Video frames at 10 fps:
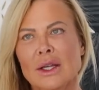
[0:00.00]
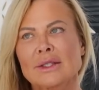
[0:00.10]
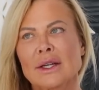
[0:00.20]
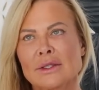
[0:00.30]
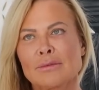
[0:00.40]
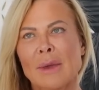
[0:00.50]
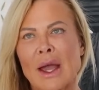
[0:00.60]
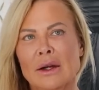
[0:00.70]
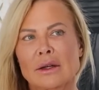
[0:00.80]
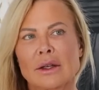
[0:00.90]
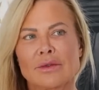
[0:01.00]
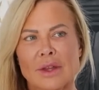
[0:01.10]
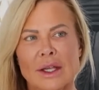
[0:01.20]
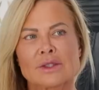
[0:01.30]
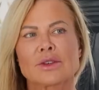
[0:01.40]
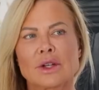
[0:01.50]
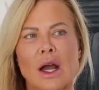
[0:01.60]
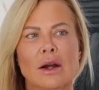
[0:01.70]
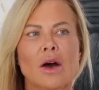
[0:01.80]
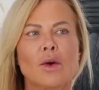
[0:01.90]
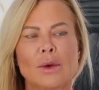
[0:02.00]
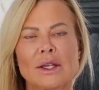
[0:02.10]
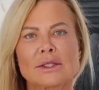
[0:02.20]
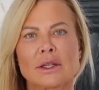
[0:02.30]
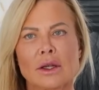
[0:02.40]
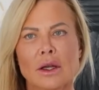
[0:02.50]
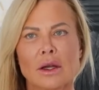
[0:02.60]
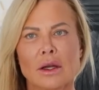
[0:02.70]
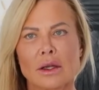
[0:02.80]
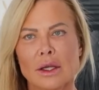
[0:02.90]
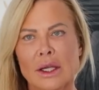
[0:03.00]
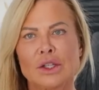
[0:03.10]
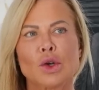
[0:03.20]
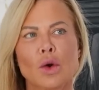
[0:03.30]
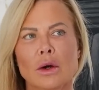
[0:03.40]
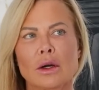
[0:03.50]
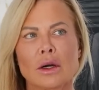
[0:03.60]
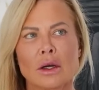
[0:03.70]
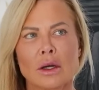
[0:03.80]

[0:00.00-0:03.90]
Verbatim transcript: It doesn't matter if things are not always in your